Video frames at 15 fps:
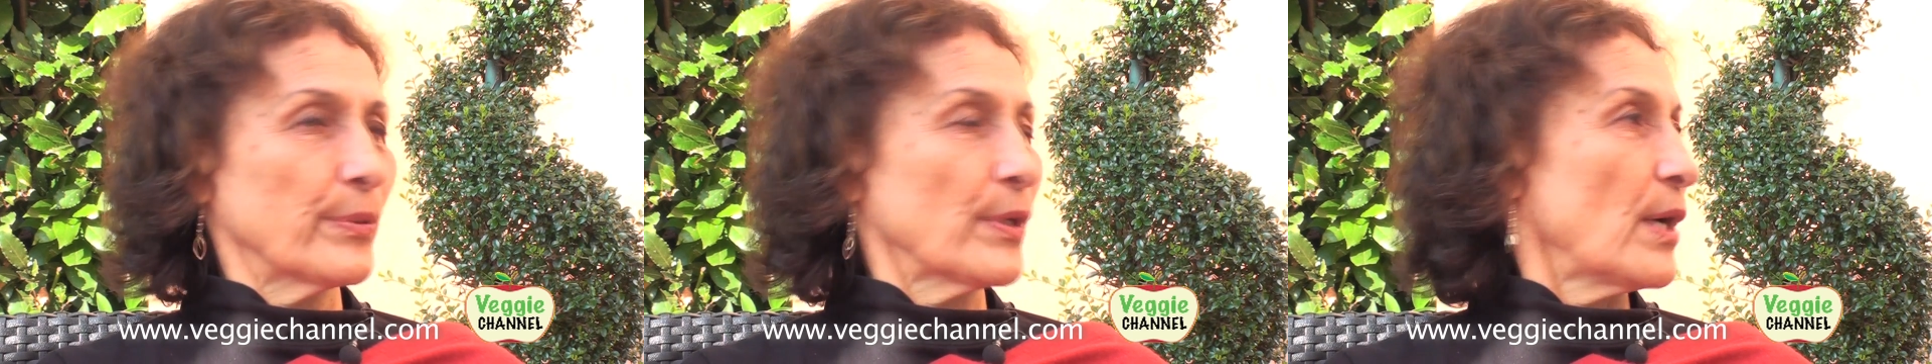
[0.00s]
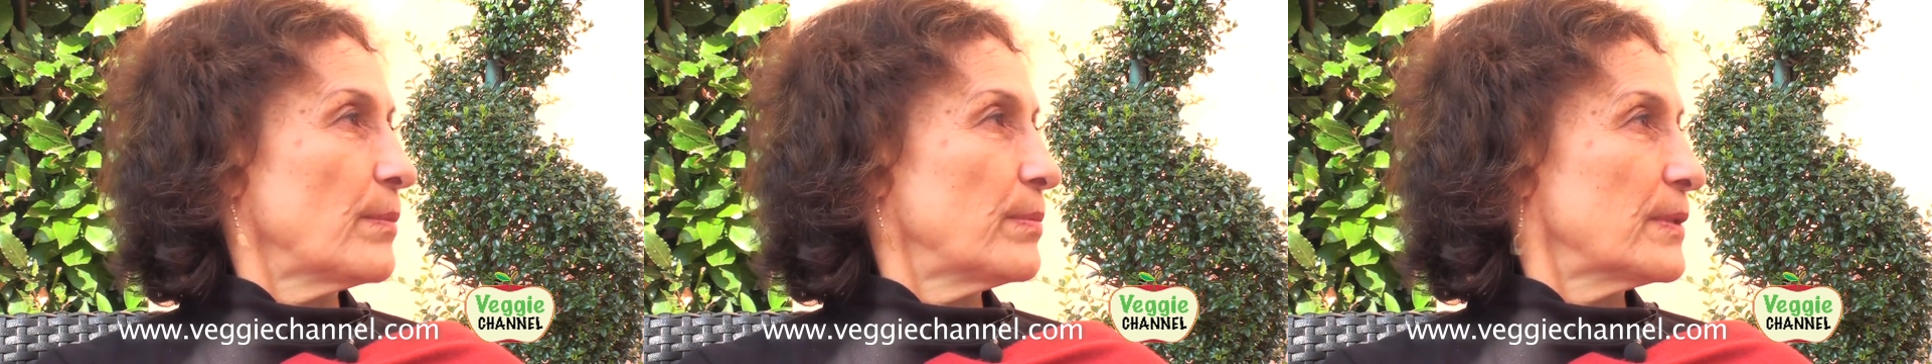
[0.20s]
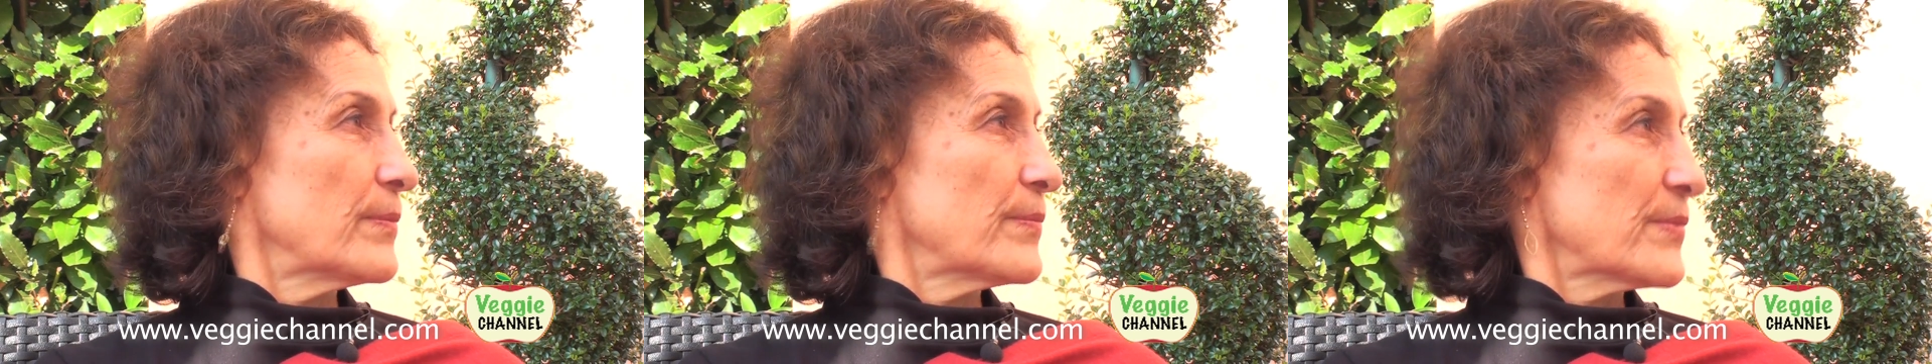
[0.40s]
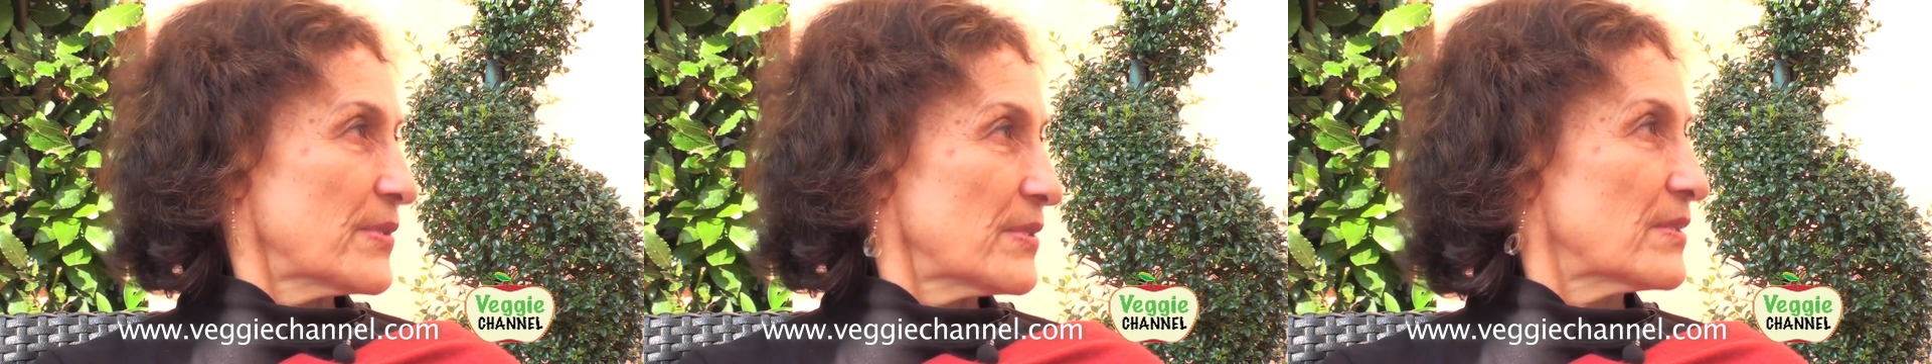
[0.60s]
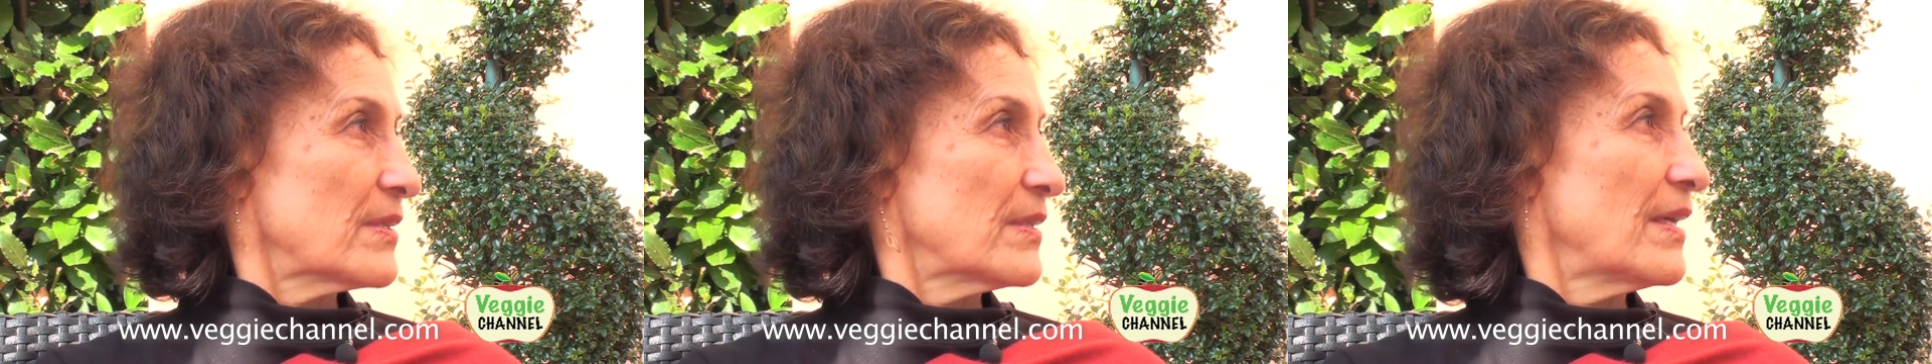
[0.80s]

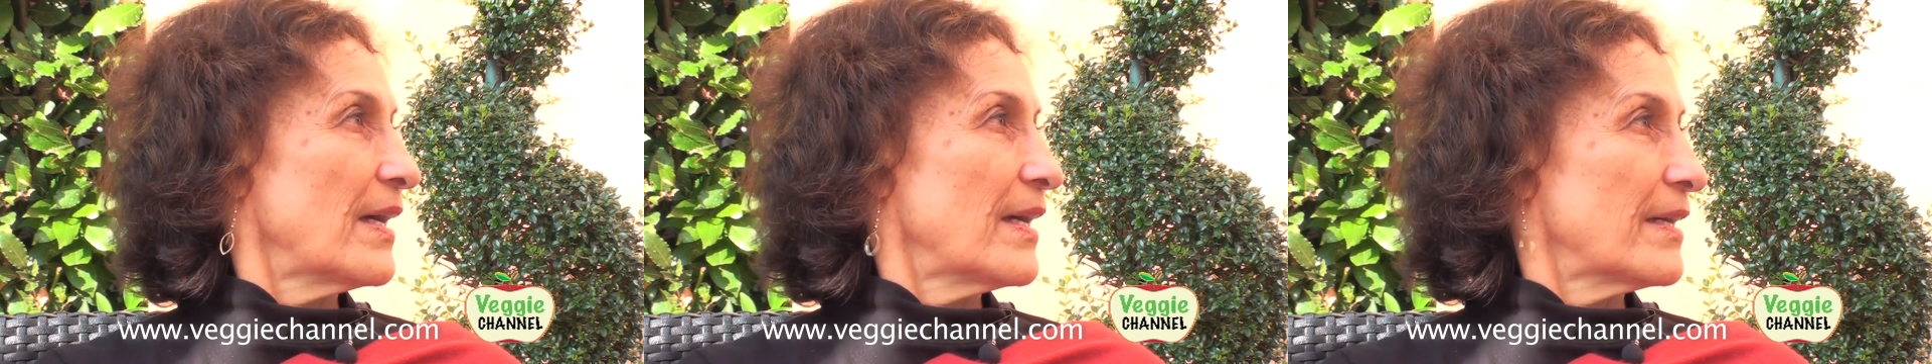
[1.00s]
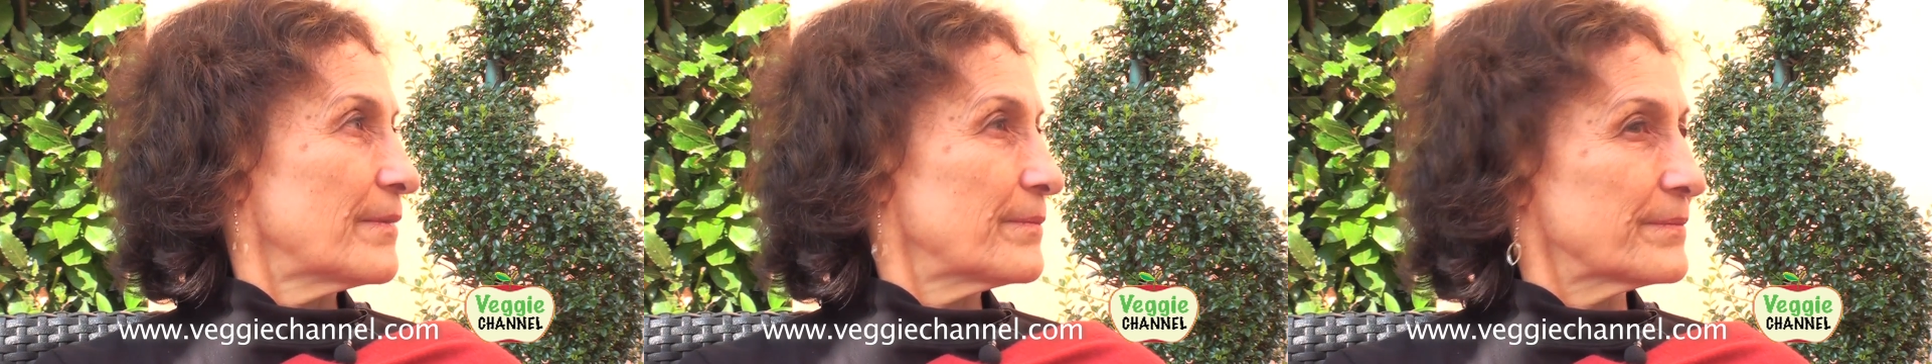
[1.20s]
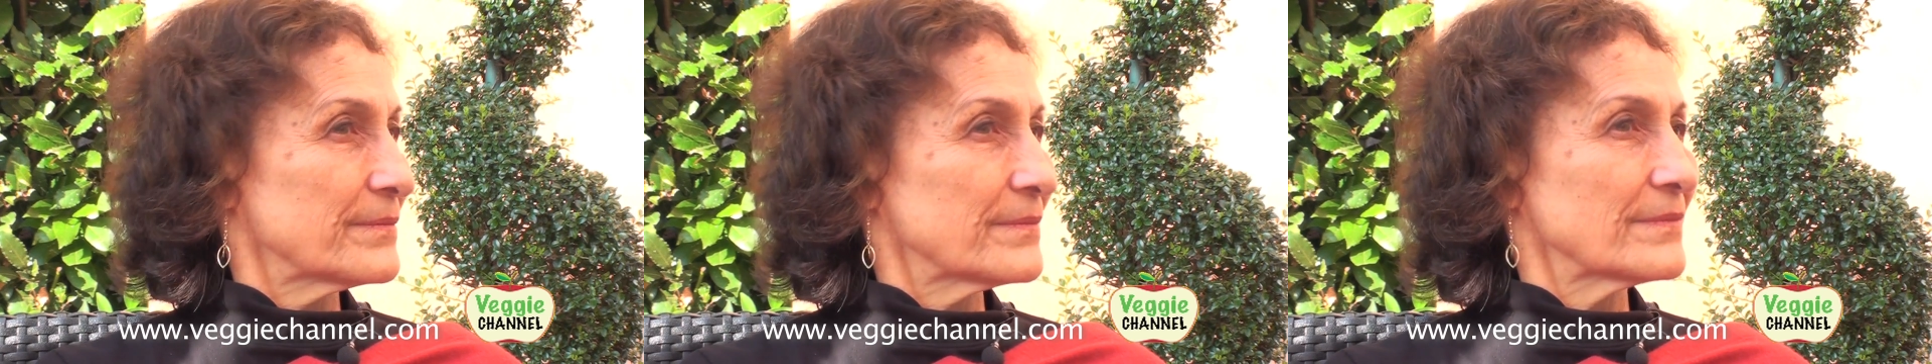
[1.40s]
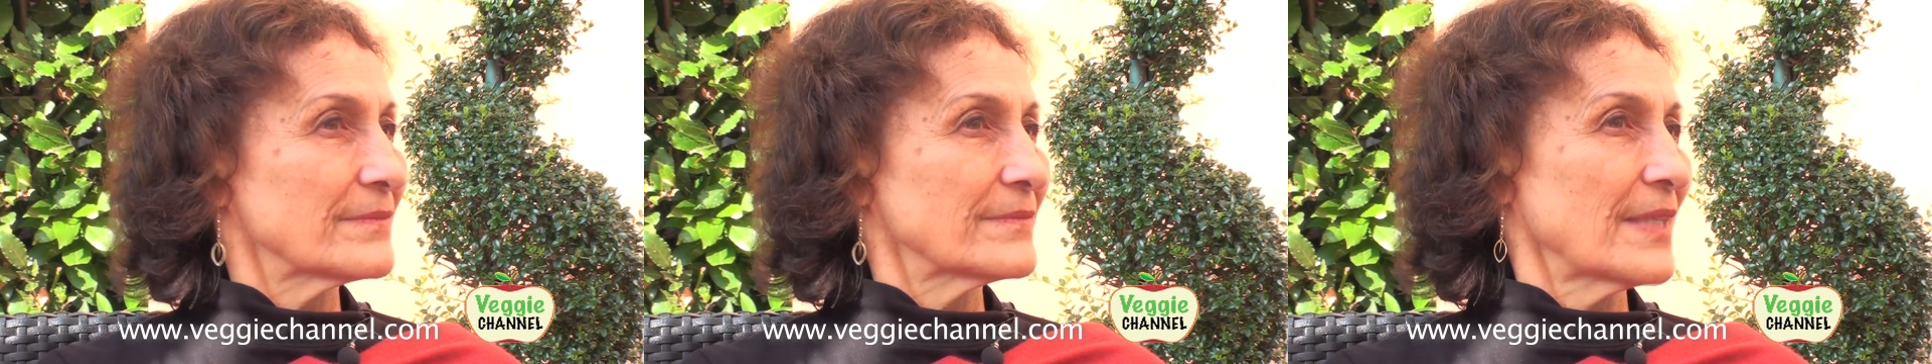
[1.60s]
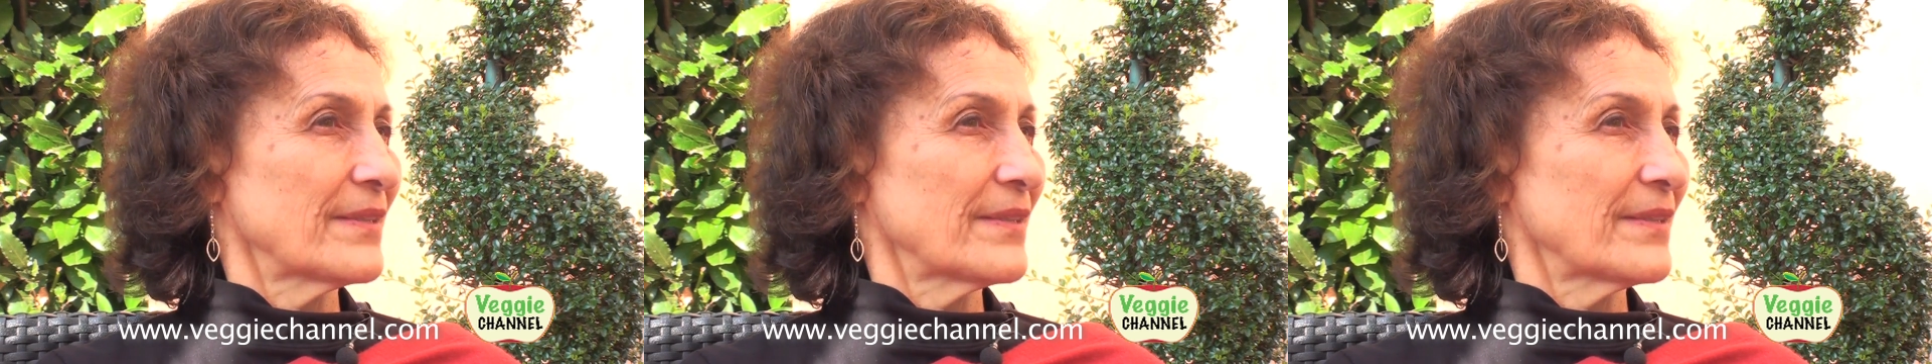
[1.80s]
problems, um,